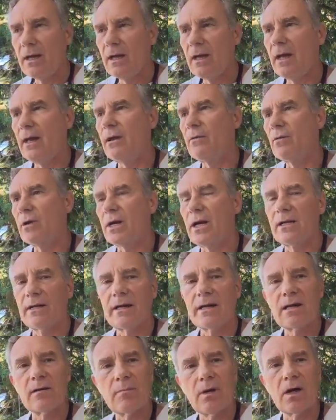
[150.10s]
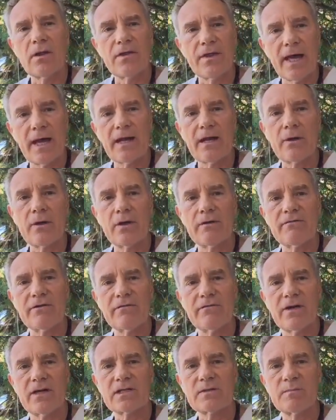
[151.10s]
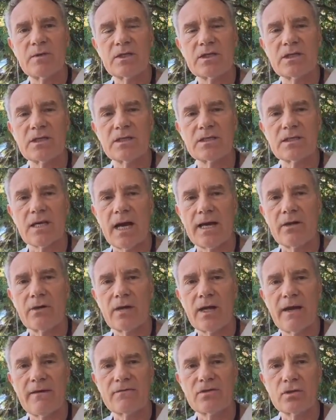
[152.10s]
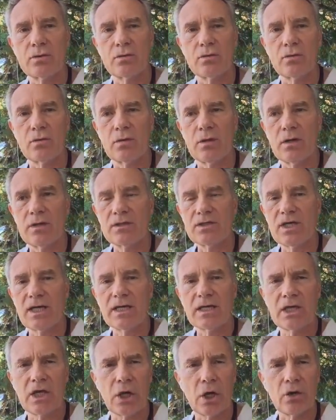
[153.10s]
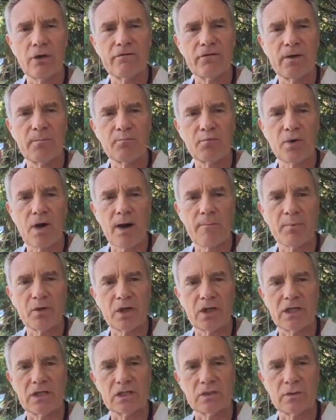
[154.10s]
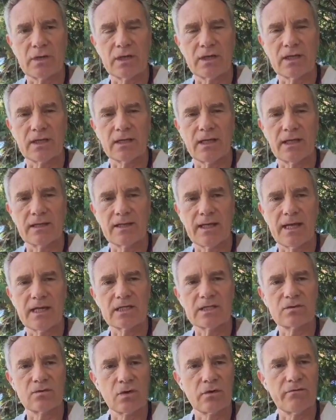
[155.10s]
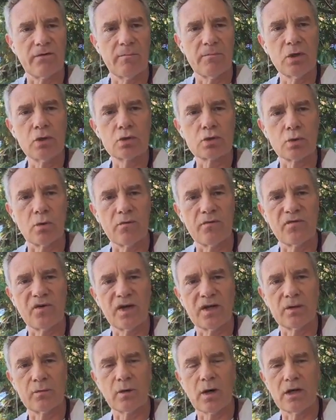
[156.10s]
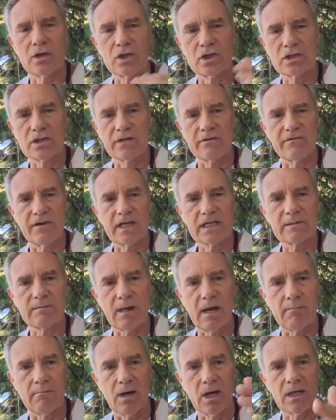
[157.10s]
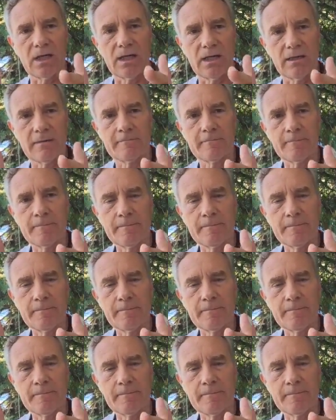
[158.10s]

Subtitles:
And what I like about that area of investment is I don't have to take care of the properties or anything like that. It's sort of a mutual fund where I just invest my money,